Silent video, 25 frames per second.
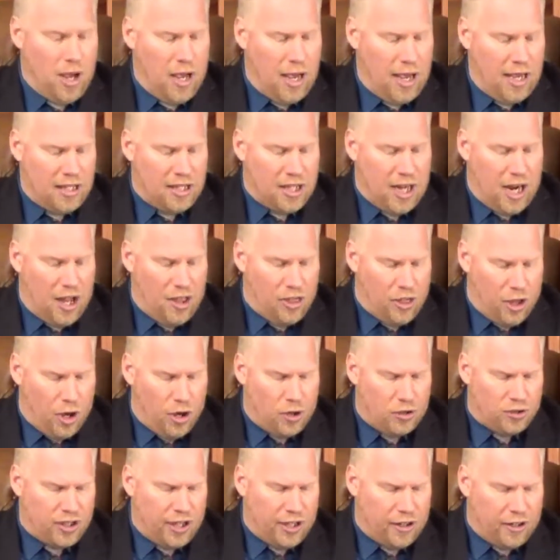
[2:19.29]
He's got
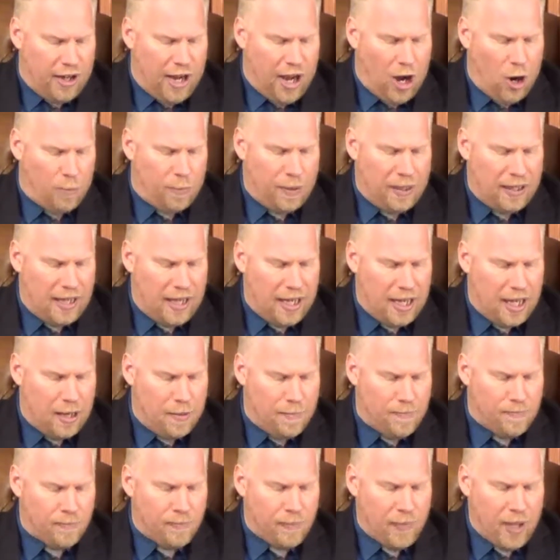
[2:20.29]
those that are helping
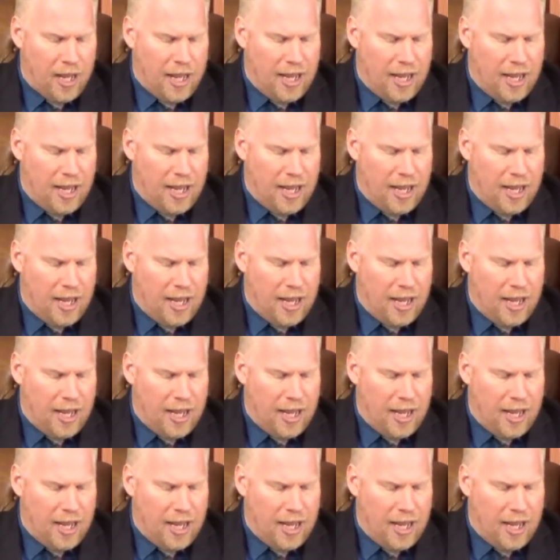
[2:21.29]
him.